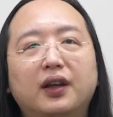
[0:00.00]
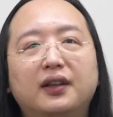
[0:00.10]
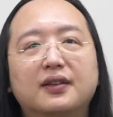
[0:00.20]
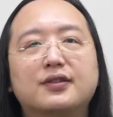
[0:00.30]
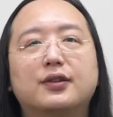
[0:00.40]

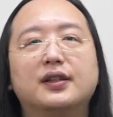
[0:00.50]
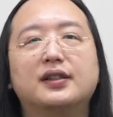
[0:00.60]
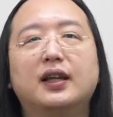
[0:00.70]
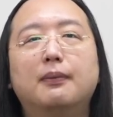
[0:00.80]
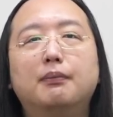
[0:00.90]

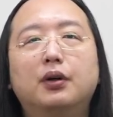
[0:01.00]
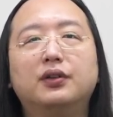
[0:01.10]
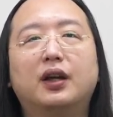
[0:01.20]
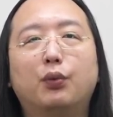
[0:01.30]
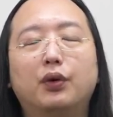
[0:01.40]
industries, and
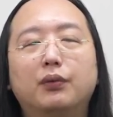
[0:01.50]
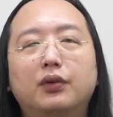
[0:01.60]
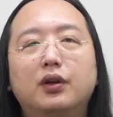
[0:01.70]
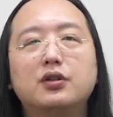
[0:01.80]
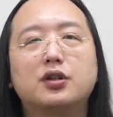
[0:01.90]
MODA will
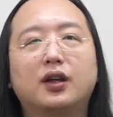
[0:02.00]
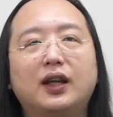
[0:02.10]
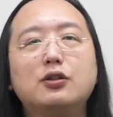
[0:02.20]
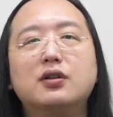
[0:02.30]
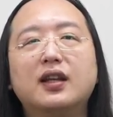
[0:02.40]
nurture
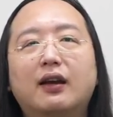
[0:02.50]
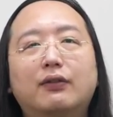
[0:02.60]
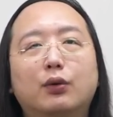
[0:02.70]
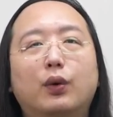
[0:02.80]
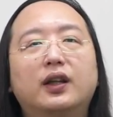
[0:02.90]
each and
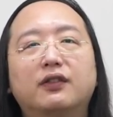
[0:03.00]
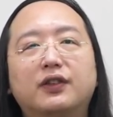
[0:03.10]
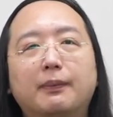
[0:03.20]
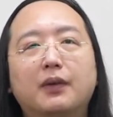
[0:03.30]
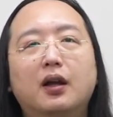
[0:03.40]
every one of
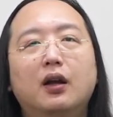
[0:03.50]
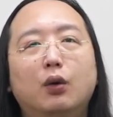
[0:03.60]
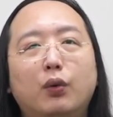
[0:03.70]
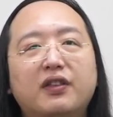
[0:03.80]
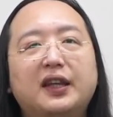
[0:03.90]
them
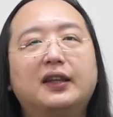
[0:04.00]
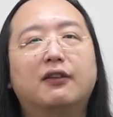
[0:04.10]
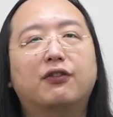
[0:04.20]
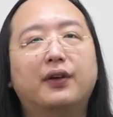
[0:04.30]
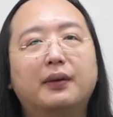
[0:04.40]
within the
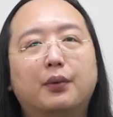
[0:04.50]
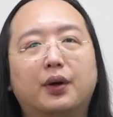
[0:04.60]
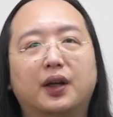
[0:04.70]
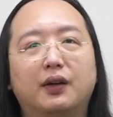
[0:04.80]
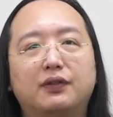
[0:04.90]

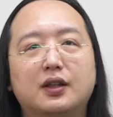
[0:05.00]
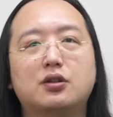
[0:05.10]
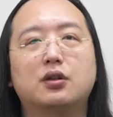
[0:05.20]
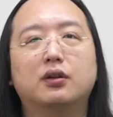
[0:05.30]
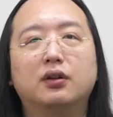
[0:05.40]
framework of
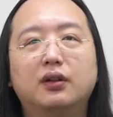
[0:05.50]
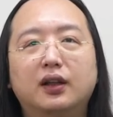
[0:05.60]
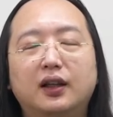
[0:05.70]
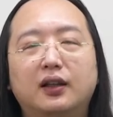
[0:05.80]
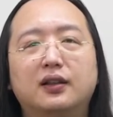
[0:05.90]
digital
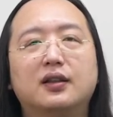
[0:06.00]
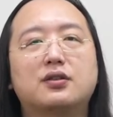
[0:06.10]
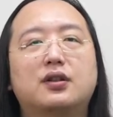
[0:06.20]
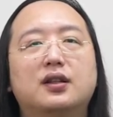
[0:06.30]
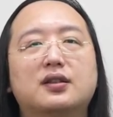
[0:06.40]

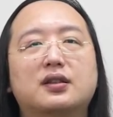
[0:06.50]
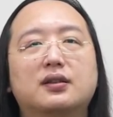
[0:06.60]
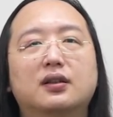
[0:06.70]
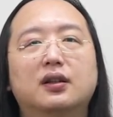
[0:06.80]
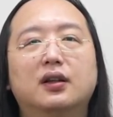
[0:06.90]
industries.
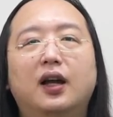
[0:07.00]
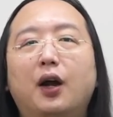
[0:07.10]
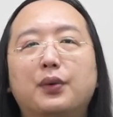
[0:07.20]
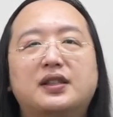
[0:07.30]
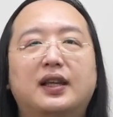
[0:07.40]
I
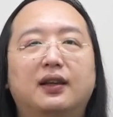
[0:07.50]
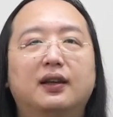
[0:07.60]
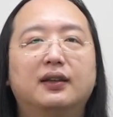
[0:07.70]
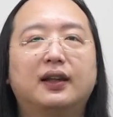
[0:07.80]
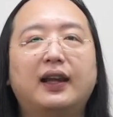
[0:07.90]
would say
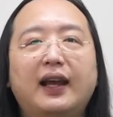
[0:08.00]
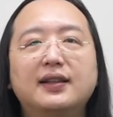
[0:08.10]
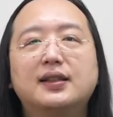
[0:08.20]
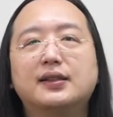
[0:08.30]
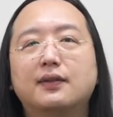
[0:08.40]
that the
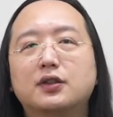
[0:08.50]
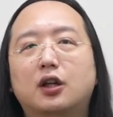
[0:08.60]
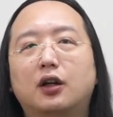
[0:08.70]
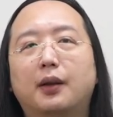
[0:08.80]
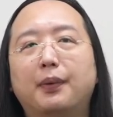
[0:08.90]
essence of
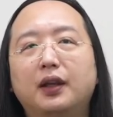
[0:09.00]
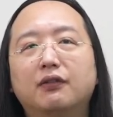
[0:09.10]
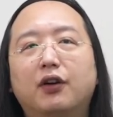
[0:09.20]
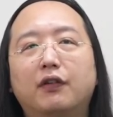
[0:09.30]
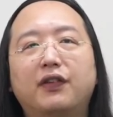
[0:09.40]
startup
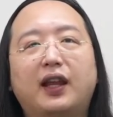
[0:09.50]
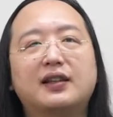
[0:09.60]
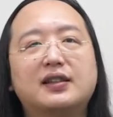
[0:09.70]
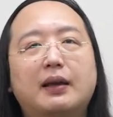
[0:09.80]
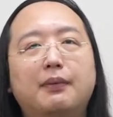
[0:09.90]
involves
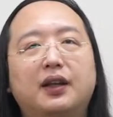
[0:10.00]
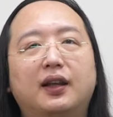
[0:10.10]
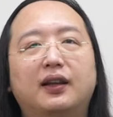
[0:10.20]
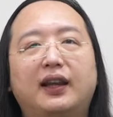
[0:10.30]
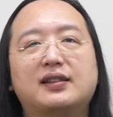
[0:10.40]

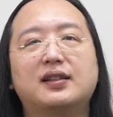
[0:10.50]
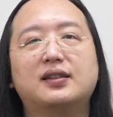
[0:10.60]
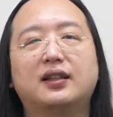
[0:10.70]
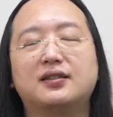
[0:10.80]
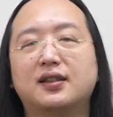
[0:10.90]
examining
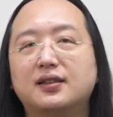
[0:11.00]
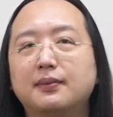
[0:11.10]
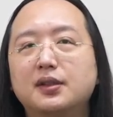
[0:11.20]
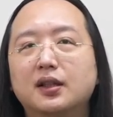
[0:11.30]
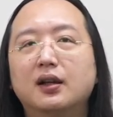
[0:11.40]
existing
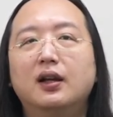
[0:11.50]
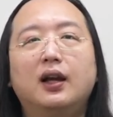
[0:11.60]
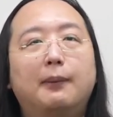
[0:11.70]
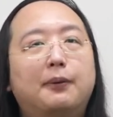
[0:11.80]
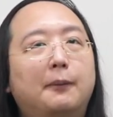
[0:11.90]
systems
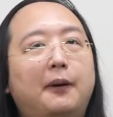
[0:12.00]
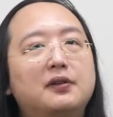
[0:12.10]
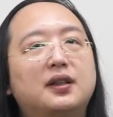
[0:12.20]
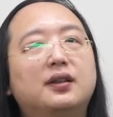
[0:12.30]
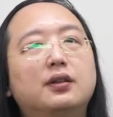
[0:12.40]
and
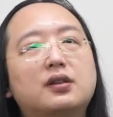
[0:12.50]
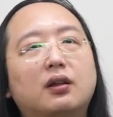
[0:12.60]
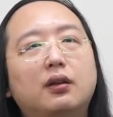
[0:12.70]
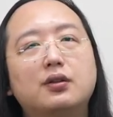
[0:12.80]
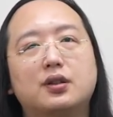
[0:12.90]
proposing new
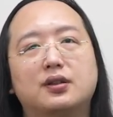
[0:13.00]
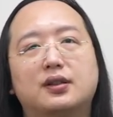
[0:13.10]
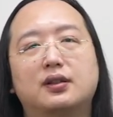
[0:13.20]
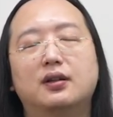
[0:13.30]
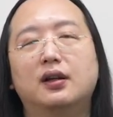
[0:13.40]

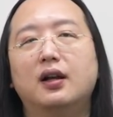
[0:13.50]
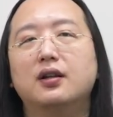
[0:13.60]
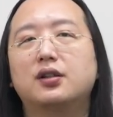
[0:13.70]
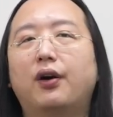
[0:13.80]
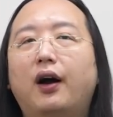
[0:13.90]
solutions.
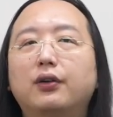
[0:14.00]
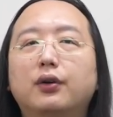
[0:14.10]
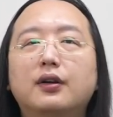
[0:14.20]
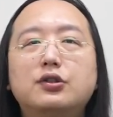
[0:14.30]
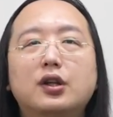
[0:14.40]
So how
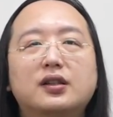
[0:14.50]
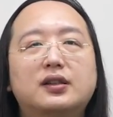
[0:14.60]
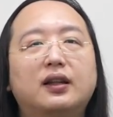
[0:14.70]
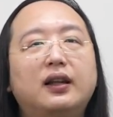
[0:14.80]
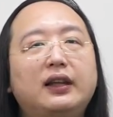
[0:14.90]
to adjust
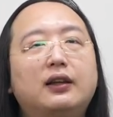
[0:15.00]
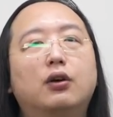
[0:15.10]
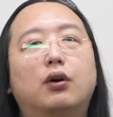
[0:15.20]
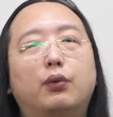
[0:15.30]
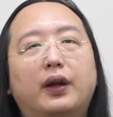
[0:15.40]
the
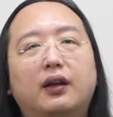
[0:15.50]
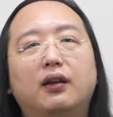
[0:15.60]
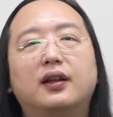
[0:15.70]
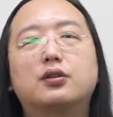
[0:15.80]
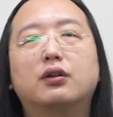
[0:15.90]
legal or
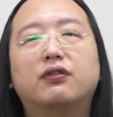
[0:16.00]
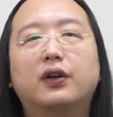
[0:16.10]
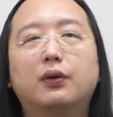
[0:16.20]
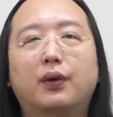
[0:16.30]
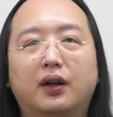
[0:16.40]
regulatory
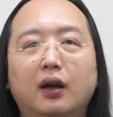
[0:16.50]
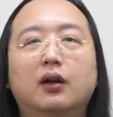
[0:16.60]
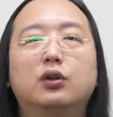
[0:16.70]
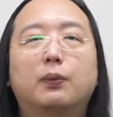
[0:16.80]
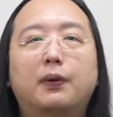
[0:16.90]
framework
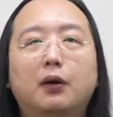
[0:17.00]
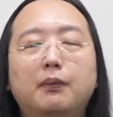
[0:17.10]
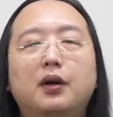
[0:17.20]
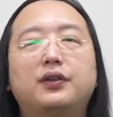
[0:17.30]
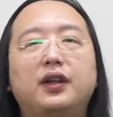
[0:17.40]
to
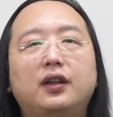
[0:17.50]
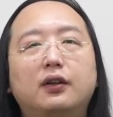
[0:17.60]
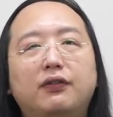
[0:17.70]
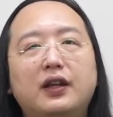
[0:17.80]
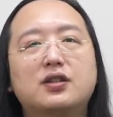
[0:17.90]
promote
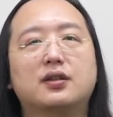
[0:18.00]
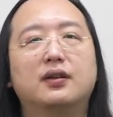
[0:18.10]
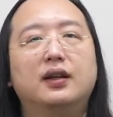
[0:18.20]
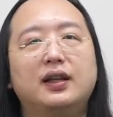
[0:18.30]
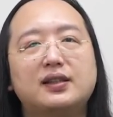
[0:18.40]
innovation
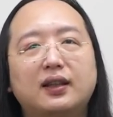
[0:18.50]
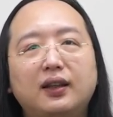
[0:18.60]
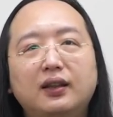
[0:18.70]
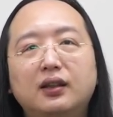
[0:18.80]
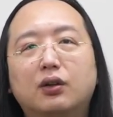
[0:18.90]
is an
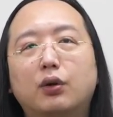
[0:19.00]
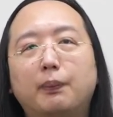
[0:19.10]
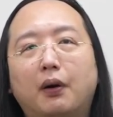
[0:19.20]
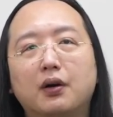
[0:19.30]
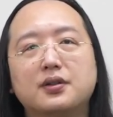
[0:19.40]
integral
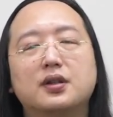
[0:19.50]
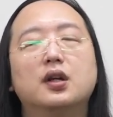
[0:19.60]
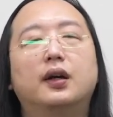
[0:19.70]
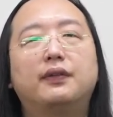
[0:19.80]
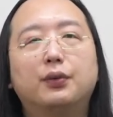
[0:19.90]
part
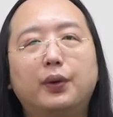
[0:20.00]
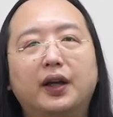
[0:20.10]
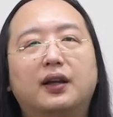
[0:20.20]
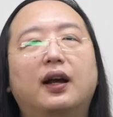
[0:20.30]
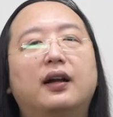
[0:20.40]
of the
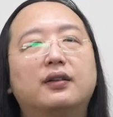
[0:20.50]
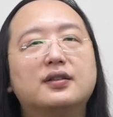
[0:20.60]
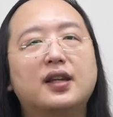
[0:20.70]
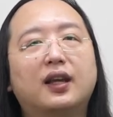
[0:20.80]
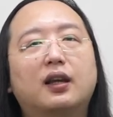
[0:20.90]
work
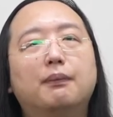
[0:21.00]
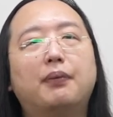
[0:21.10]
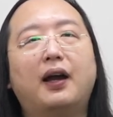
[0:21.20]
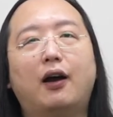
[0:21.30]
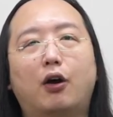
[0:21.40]
undertaken
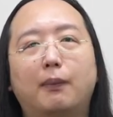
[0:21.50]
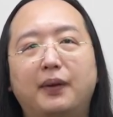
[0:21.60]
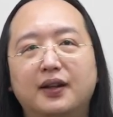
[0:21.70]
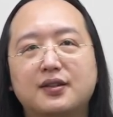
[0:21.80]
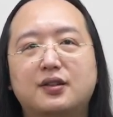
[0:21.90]
by our
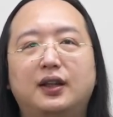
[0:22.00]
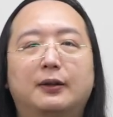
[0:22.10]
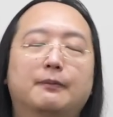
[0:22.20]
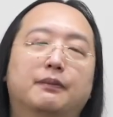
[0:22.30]
ministry.